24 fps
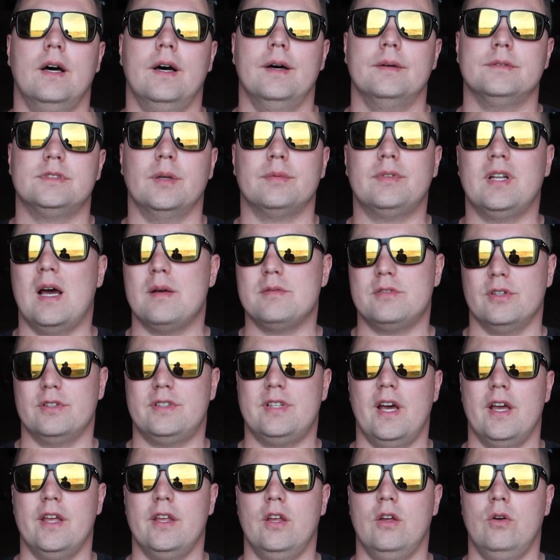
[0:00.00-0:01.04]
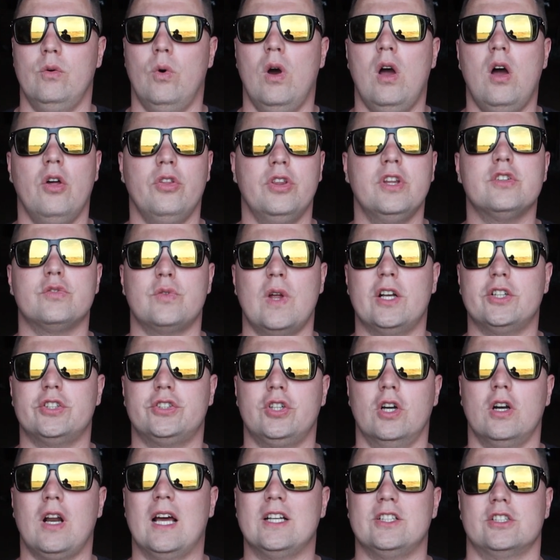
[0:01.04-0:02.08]
Sometimes they'll tell you, well, he's
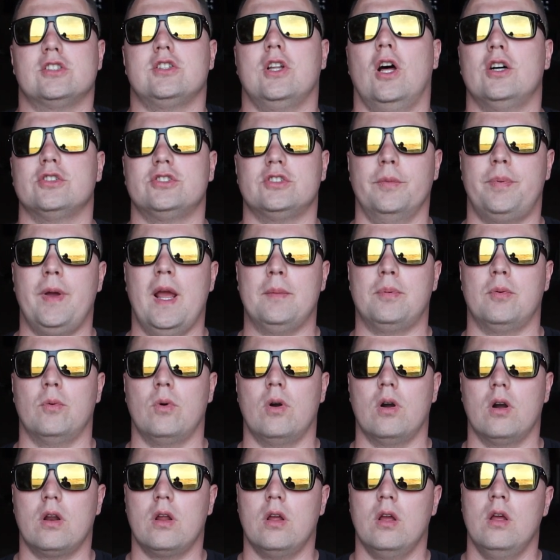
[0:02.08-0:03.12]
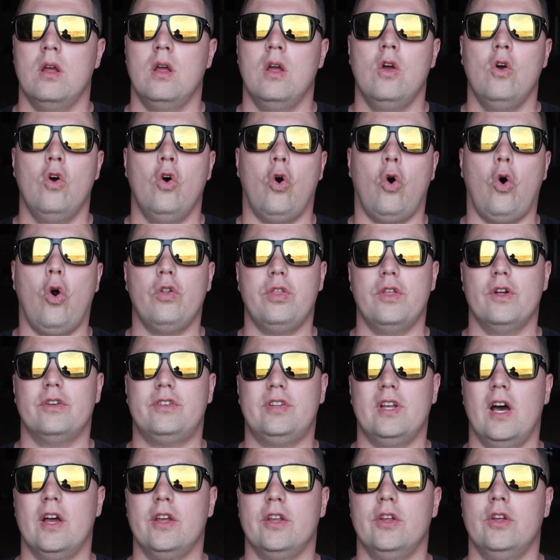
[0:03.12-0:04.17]
registered, I just lost the paperwork. Or they'll
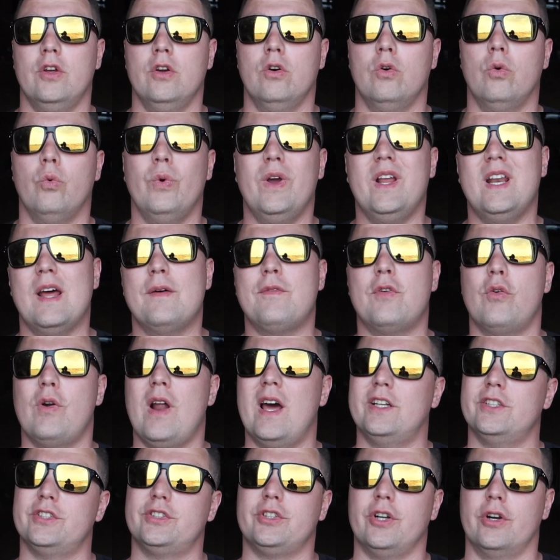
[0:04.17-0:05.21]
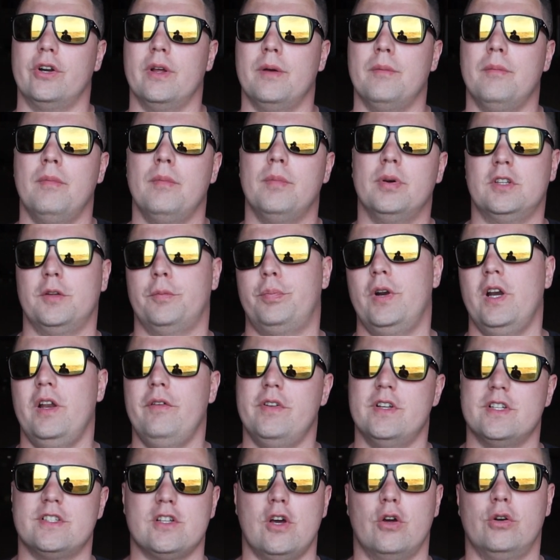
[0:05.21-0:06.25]
tell you, we never registered him, but the
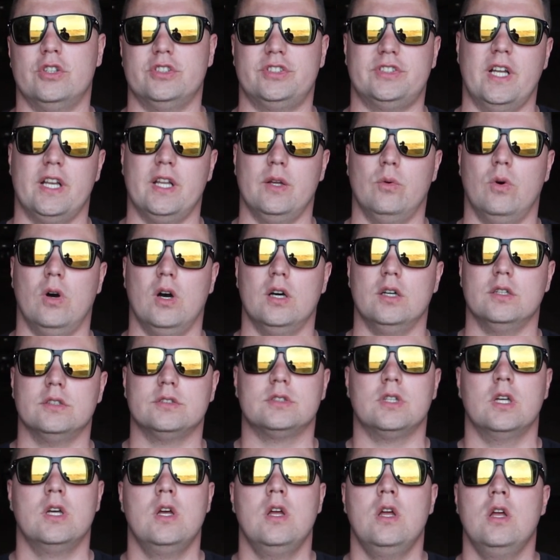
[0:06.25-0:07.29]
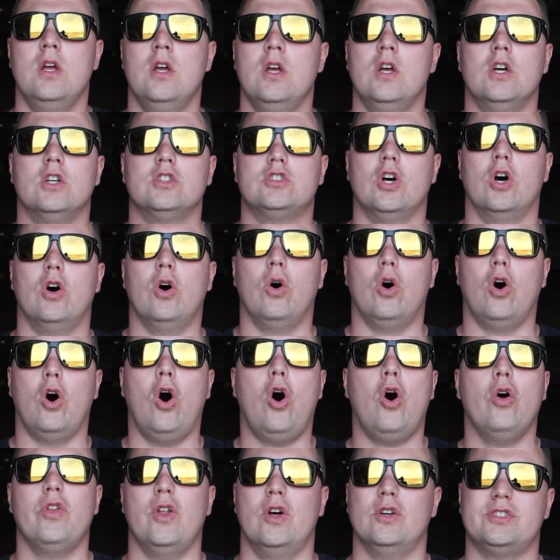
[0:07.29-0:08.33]
previous owner said he was. So
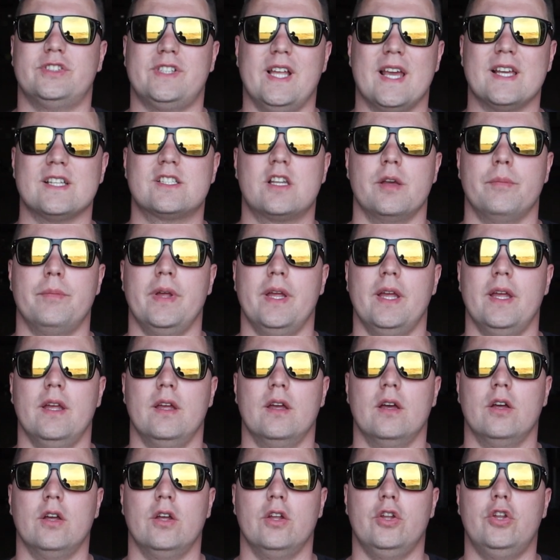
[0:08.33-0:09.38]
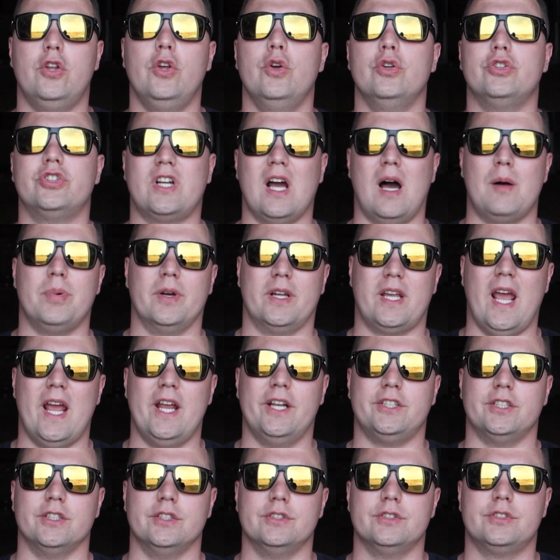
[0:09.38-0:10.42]
all those things can be huge
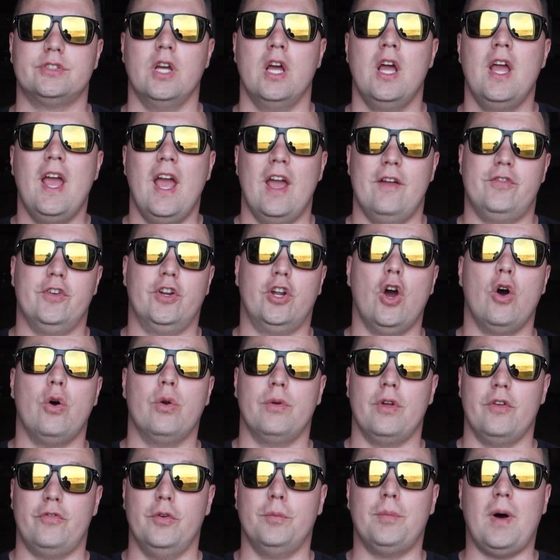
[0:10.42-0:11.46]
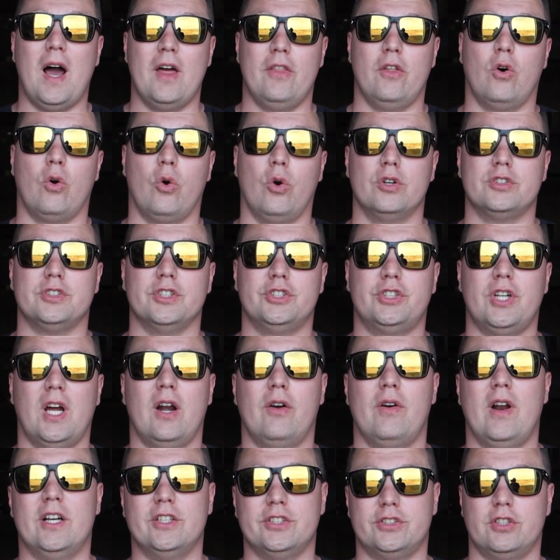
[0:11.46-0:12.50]
complications if you buy the horse and try to
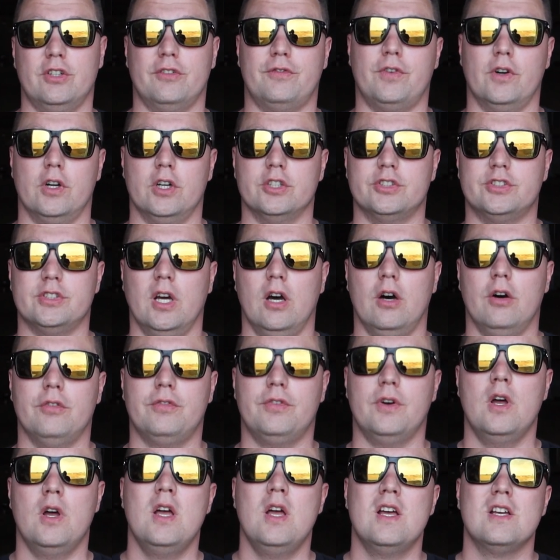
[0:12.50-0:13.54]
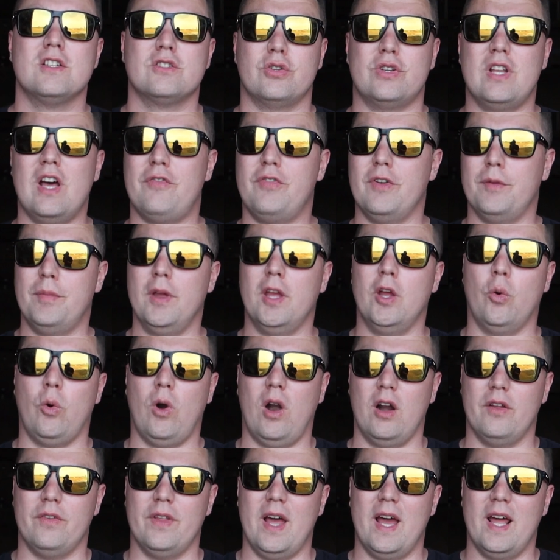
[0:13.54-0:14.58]
register it for yourself. So definitely be
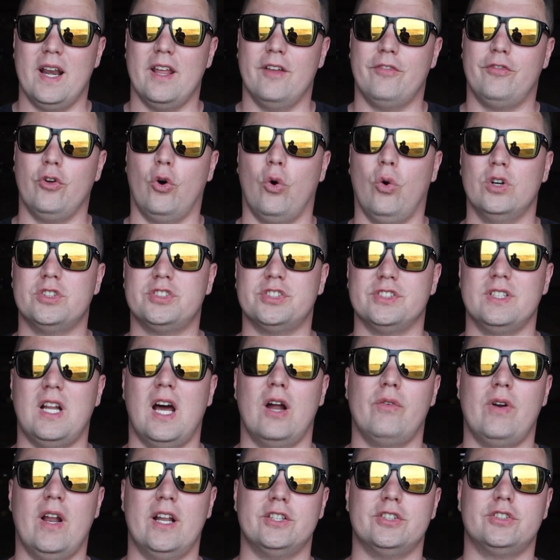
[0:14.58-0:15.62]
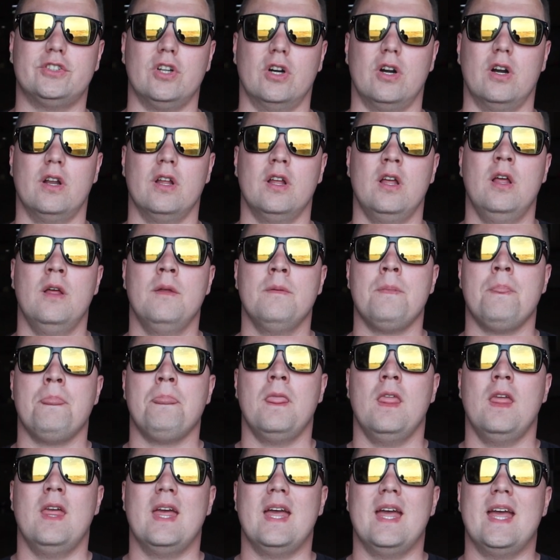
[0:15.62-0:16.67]
aware of that. If the horse is not registered,
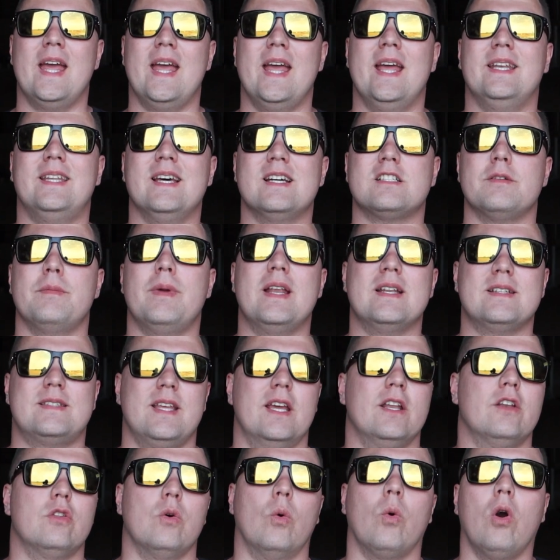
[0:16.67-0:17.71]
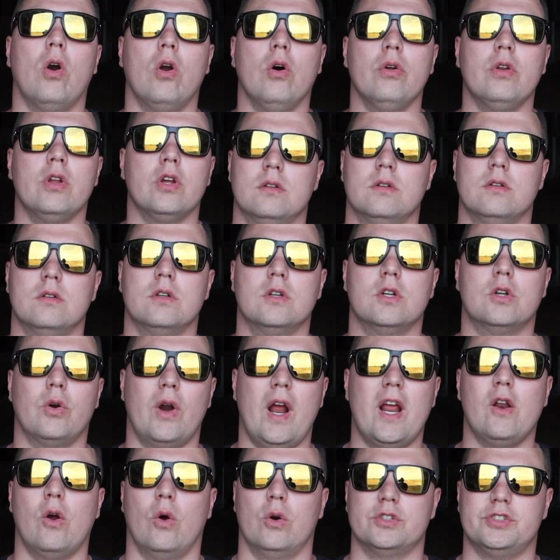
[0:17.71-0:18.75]
it doesn't mean it's the end of the world.
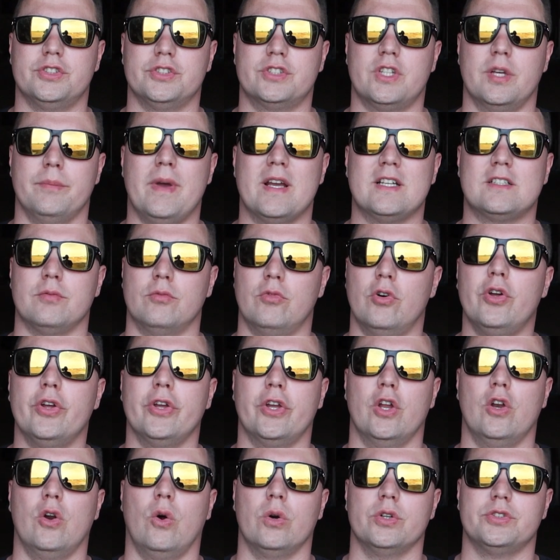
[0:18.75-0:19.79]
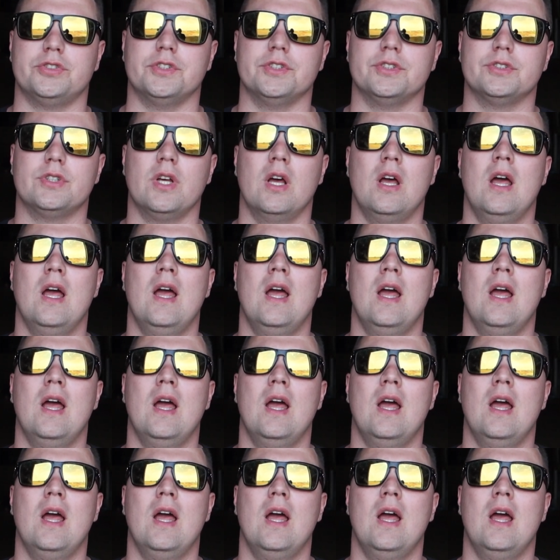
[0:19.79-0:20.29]
Great horses can make some really good horses.